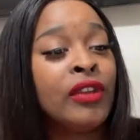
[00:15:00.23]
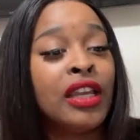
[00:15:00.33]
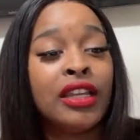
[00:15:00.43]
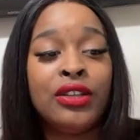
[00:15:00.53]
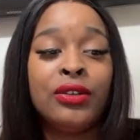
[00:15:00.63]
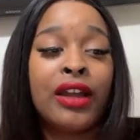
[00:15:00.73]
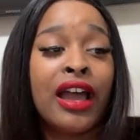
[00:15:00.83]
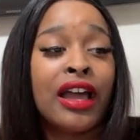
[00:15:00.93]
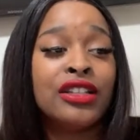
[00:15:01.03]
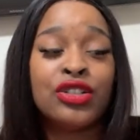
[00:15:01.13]
And you
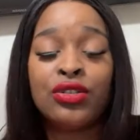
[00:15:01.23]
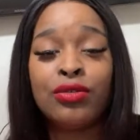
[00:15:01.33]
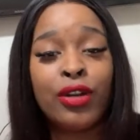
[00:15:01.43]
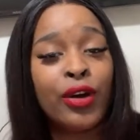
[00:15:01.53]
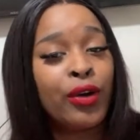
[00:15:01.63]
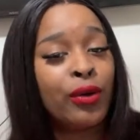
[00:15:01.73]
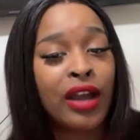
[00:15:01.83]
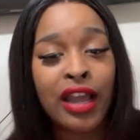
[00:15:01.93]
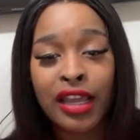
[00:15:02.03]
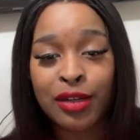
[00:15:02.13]
guys, you know,
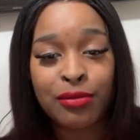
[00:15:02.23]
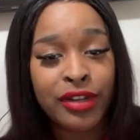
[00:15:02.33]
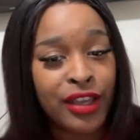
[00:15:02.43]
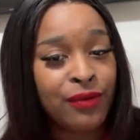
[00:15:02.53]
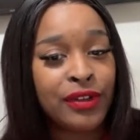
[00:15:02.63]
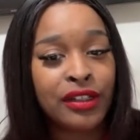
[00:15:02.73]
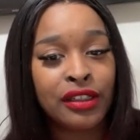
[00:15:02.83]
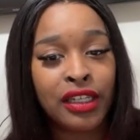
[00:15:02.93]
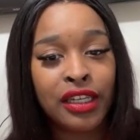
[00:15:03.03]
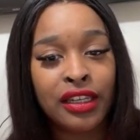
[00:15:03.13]
I am
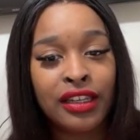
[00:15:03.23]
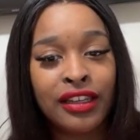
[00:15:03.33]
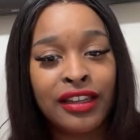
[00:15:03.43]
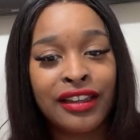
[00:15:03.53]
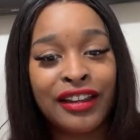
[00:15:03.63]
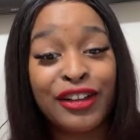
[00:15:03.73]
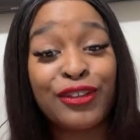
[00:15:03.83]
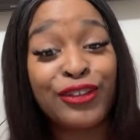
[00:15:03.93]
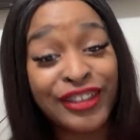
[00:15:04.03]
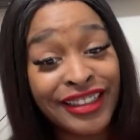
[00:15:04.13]
definitely.
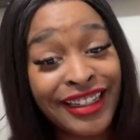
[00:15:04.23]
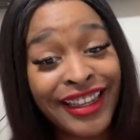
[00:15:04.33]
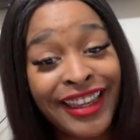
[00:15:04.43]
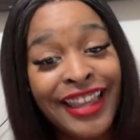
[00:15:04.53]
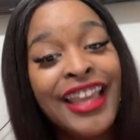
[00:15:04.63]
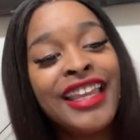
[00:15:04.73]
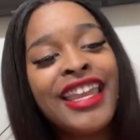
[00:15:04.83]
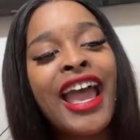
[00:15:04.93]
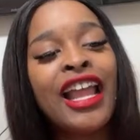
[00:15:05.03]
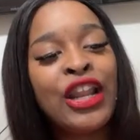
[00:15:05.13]
Really? Yeah,
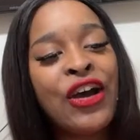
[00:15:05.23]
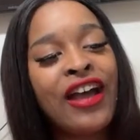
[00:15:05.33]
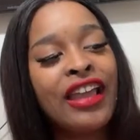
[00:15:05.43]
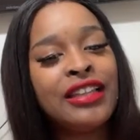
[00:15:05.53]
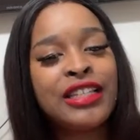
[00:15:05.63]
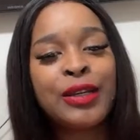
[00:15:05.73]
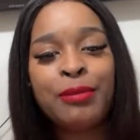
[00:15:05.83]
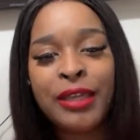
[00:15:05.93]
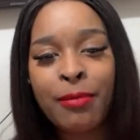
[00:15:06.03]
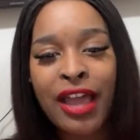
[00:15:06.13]
I know. It took
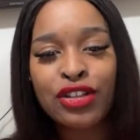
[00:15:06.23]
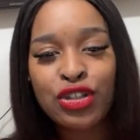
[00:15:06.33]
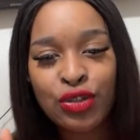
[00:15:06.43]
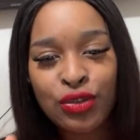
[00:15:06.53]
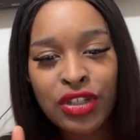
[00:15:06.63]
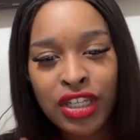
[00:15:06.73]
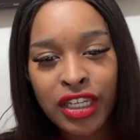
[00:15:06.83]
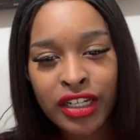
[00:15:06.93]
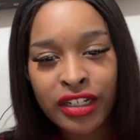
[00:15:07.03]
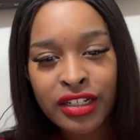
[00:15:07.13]
me about 2
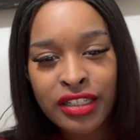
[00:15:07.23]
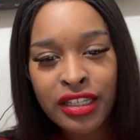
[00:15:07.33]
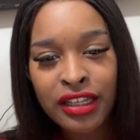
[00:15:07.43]
years.